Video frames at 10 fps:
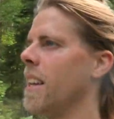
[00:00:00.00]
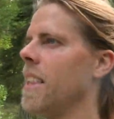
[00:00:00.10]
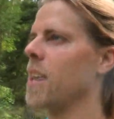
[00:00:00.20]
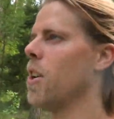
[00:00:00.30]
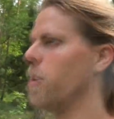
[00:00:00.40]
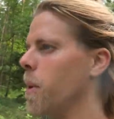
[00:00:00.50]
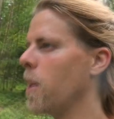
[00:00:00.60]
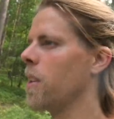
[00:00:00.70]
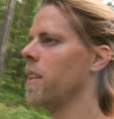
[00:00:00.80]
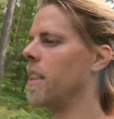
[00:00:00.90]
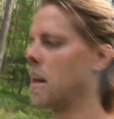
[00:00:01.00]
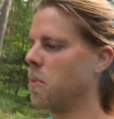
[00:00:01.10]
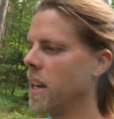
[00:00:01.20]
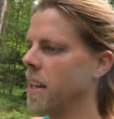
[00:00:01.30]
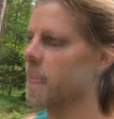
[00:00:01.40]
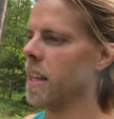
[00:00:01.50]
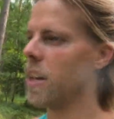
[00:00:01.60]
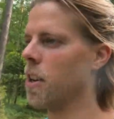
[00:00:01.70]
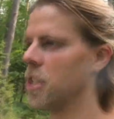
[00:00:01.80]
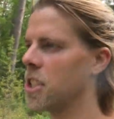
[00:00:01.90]
They can't build that way. They
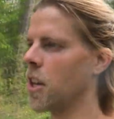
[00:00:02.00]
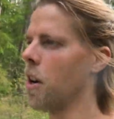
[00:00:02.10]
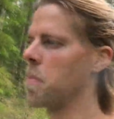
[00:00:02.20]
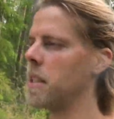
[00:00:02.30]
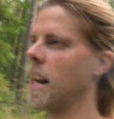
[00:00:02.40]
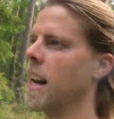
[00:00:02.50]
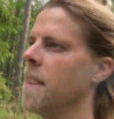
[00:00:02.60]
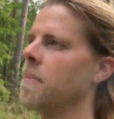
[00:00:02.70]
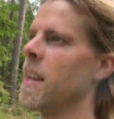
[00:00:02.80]
can't sculpt a